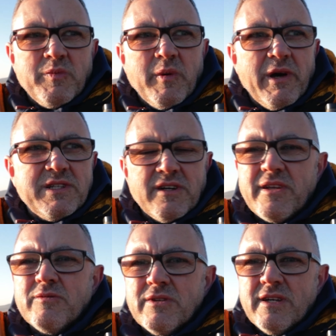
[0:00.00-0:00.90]
probably best I
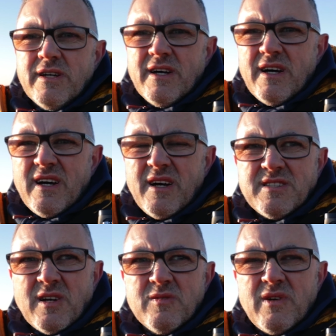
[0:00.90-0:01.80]

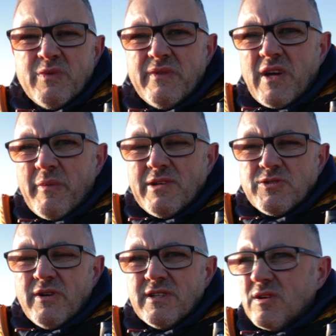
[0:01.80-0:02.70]
don't. So we've come
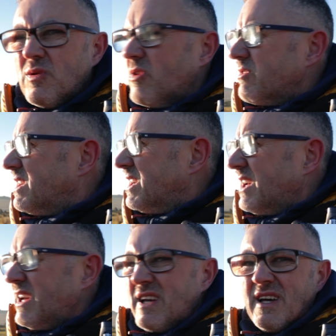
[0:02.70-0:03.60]
outside of the quarry
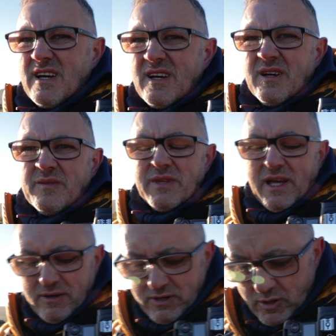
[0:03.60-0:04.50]

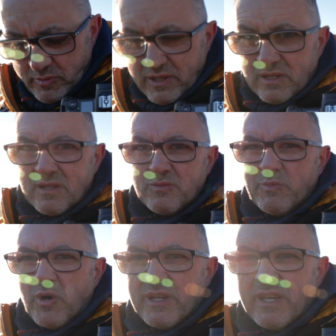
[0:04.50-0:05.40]
now, hoping that
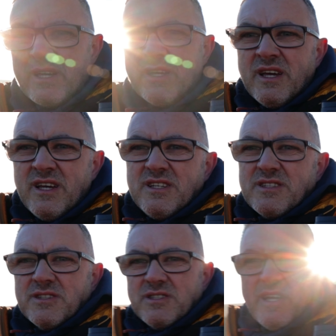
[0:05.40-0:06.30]
we might get
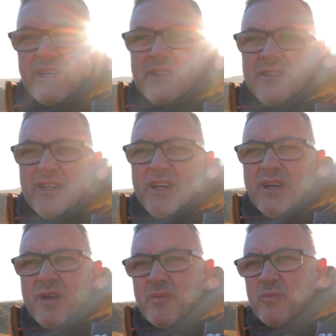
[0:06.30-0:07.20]
sunset
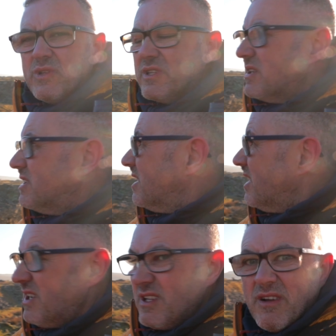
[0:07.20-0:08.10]
with
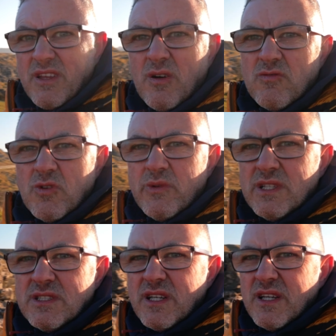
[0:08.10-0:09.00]
the old
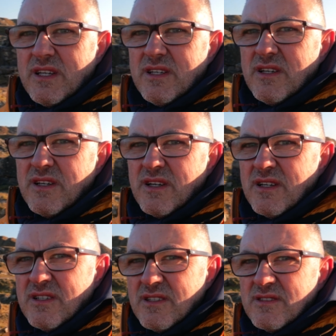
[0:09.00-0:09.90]
ruins here
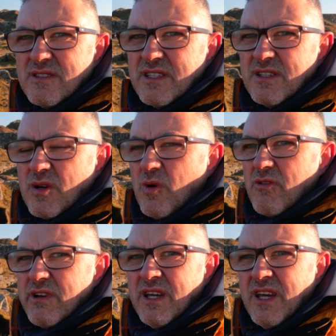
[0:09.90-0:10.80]
in the
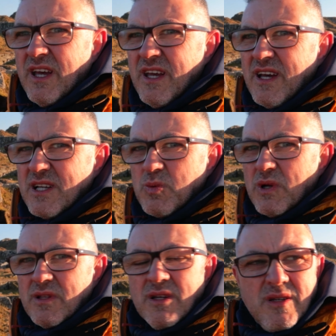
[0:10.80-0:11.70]
quarry. That's
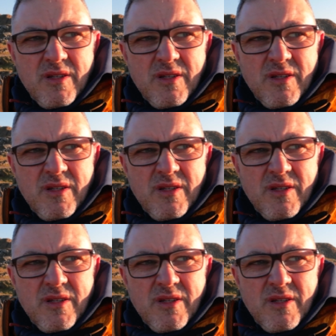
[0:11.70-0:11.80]
one